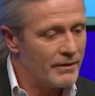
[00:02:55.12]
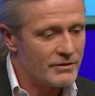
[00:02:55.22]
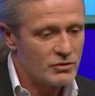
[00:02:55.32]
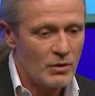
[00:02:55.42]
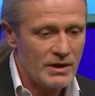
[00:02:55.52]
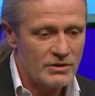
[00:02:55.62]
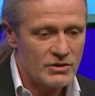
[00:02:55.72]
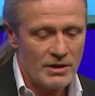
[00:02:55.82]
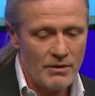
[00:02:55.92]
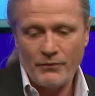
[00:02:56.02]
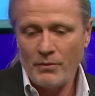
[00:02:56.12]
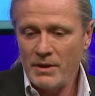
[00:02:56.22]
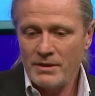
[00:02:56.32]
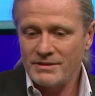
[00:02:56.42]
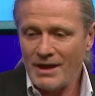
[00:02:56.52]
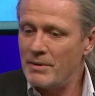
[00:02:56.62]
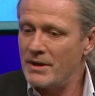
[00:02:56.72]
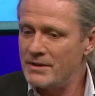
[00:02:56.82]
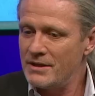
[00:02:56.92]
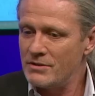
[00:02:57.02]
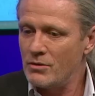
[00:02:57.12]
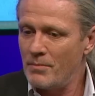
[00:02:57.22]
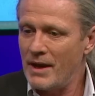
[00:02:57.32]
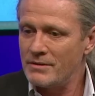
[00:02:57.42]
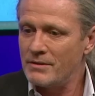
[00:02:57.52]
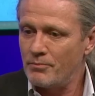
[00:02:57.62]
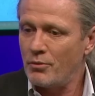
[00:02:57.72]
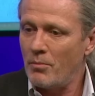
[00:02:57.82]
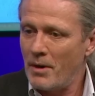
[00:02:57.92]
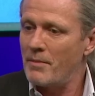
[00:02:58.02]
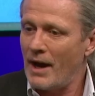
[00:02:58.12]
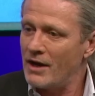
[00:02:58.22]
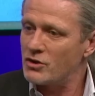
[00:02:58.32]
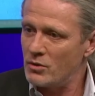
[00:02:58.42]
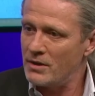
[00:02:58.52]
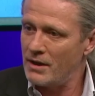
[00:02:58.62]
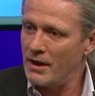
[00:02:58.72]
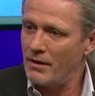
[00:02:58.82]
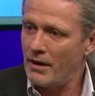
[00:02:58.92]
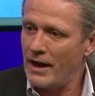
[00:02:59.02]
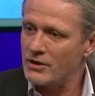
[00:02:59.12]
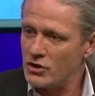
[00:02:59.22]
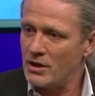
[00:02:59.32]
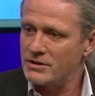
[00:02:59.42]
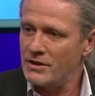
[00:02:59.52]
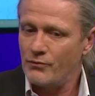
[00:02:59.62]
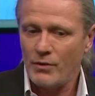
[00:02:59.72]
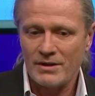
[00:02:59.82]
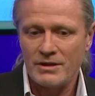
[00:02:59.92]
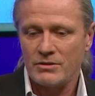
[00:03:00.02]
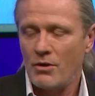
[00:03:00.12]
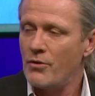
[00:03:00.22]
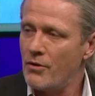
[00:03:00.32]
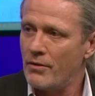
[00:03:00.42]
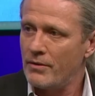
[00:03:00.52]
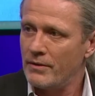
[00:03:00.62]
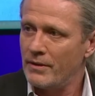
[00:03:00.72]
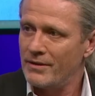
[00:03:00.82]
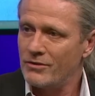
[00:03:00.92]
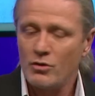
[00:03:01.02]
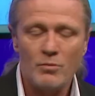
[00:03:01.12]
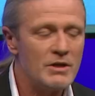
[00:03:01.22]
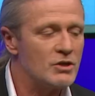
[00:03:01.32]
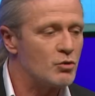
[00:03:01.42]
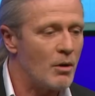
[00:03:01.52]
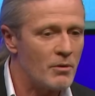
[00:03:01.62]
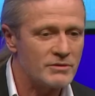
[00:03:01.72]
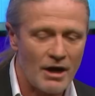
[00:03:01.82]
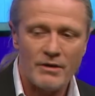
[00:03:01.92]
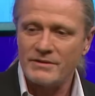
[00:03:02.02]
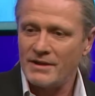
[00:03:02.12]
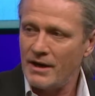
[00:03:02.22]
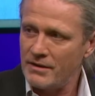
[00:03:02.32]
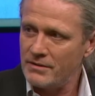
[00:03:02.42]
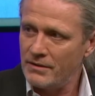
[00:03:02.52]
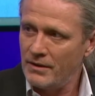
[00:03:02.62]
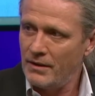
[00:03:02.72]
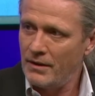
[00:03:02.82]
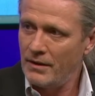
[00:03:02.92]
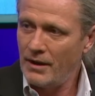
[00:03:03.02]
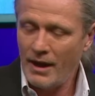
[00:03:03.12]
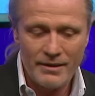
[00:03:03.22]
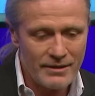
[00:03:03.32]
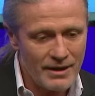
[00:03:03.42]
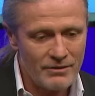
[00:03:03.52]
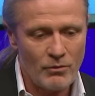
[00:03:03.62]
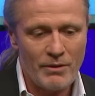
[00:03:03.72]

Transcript: strategy, for me, stability is the main problem, actually, uh, at Chelsea for at least a year. Too many troubles outside, and then the